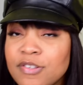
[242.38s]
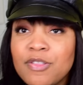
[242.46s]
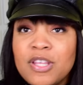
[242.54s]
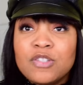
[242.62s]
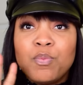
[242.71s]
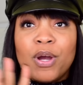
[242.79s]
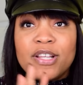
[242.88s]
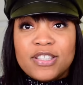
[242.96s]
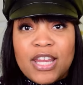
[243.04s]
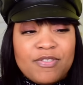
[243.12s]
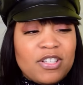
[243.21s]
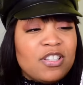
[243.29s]
this was
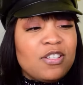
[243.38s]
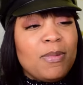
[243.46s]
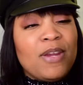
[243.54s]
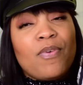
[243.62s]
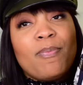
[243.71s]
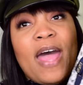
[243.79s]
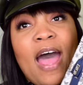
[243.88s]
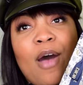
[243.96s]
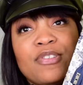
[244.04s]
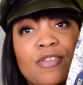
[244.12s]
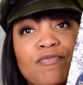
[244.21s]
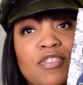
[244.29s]
gifted to me from the
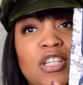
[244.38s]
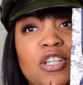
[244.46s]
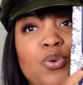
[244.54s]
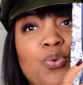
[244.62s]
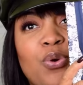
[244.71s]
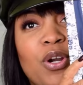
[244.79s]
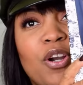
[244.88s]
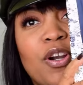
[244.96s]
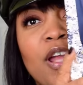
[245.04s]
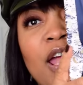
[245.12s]
House of Dior.